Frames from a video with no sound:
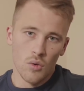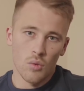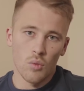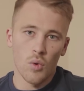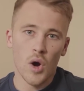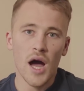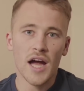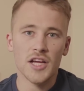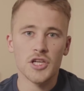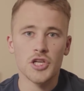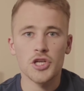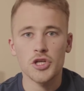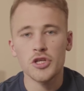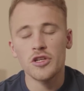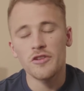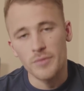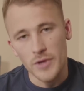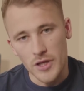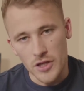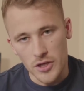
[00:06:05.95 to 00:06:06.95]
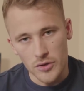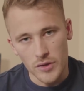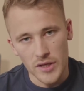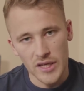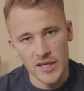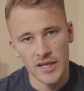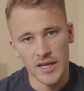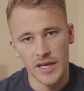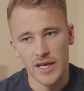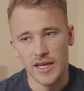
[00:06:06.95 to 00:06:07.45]
What I should have been
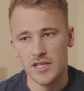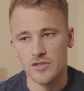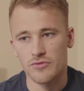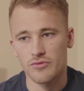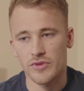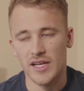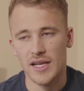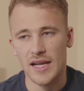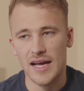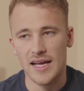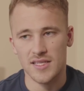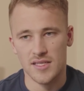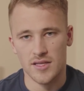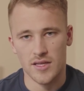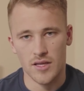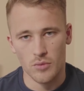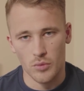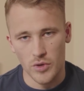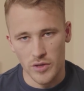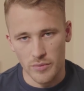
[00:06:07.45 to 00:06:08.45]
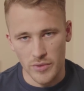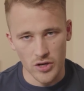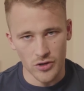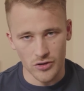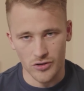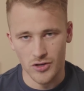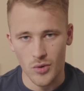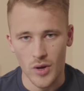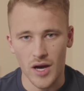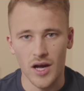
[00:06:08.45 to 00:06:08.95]
doing is realising that we'd been
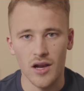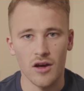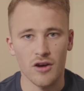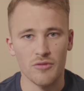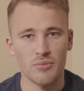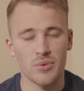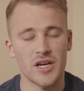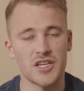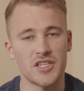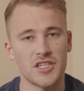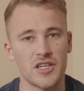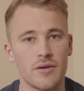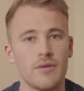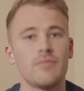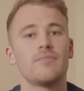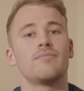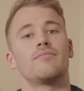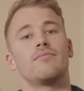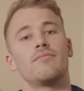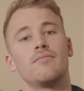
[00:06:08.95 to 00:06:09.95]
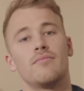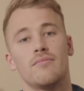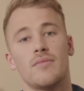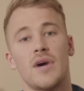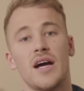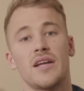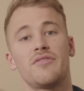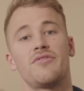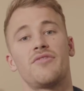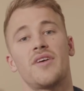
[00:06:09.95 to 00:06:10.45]
under quite a lot of pressure.
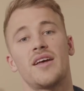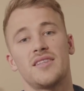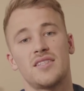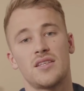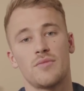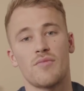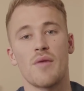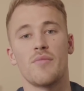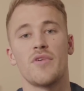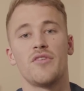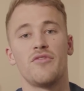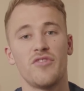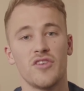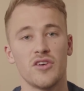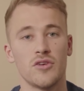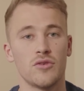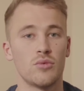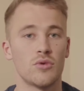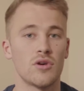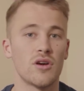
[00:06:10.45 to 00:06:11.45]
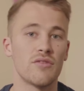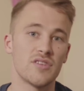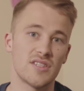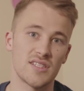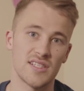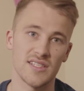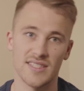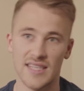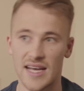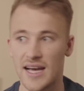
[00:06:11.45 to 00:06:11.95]
My defence and my midfield were
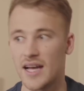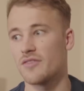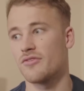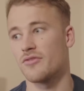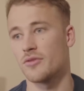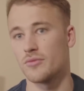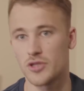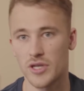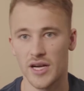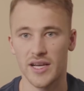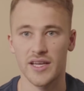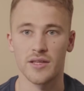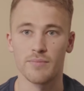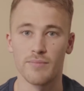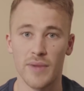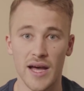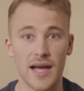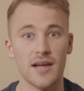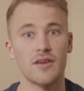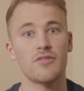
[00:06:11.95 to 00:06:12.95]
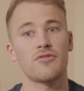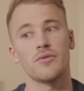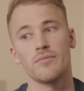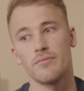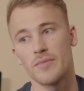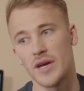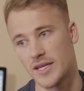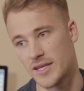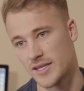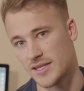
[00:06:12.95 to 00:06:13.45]
obviously tired from tracking back,
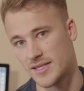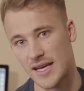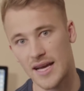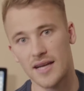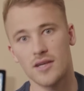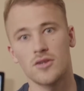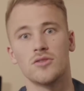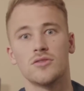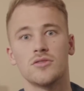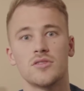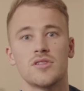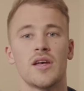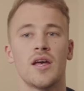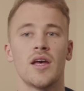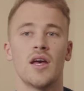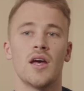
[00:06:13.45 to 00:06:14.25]
from making tackles.